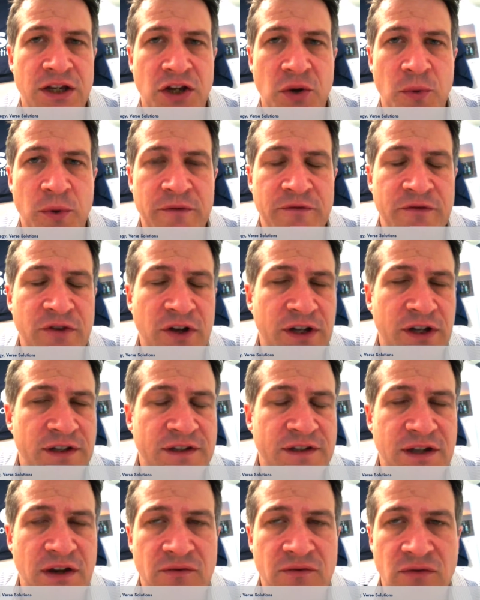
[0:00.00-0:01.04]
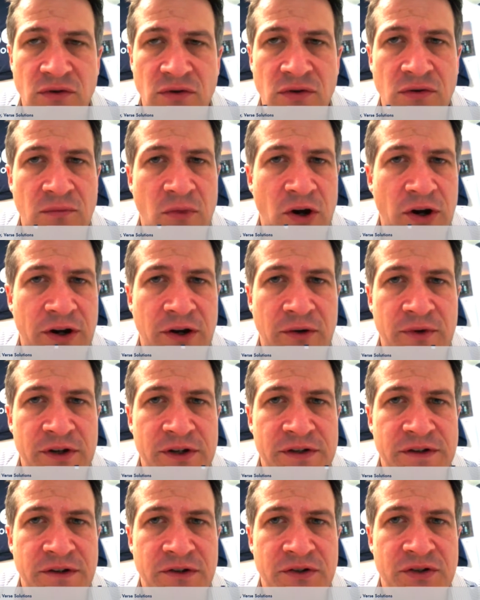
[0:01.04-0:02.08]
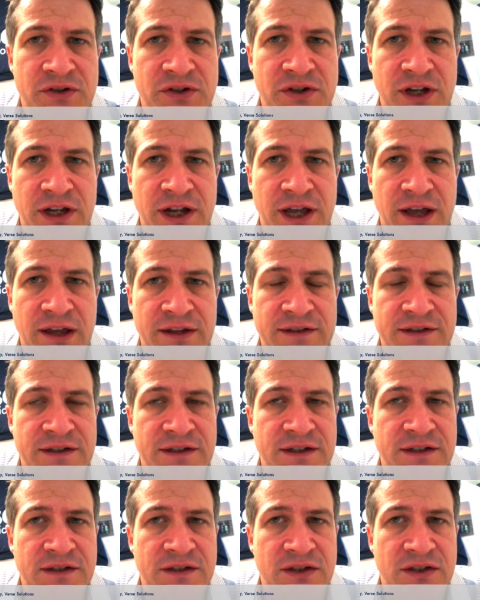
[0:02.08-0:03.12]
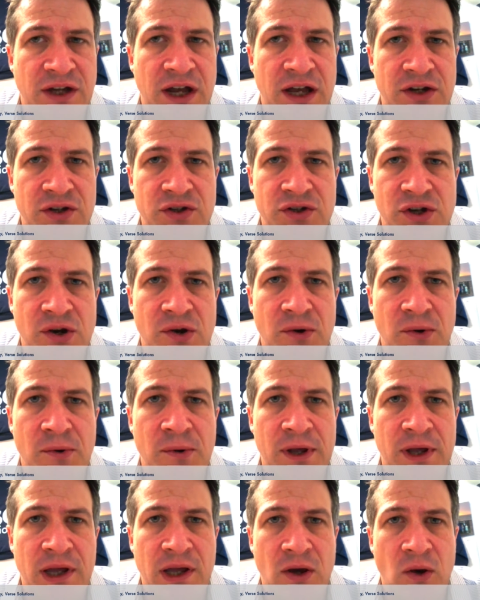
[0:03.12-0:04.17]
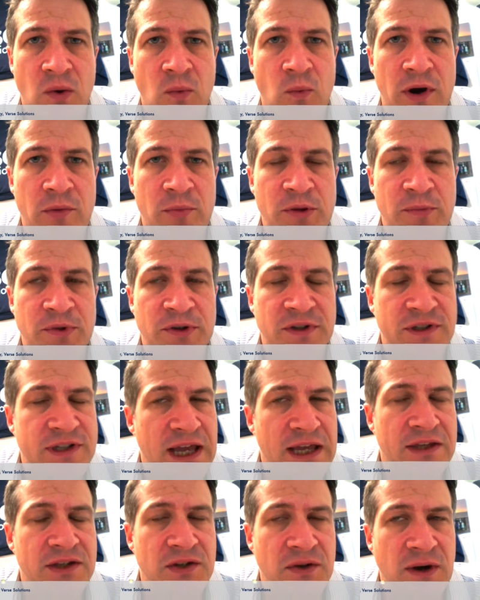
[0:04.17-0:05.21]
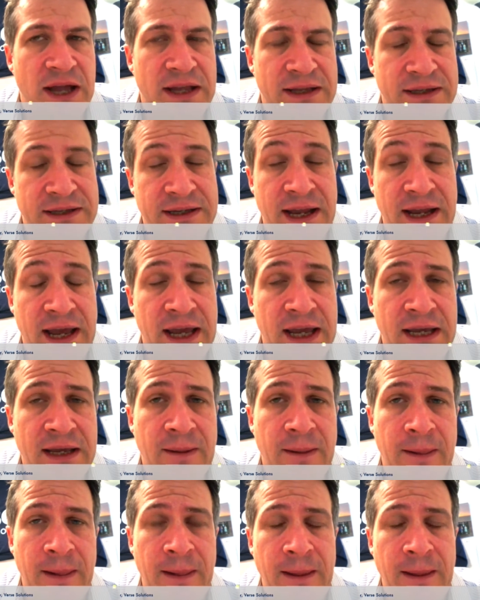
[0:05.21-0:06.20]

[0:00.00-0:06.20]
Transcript: You know, we've done several market research analysis to kind of show where people's heads are at today.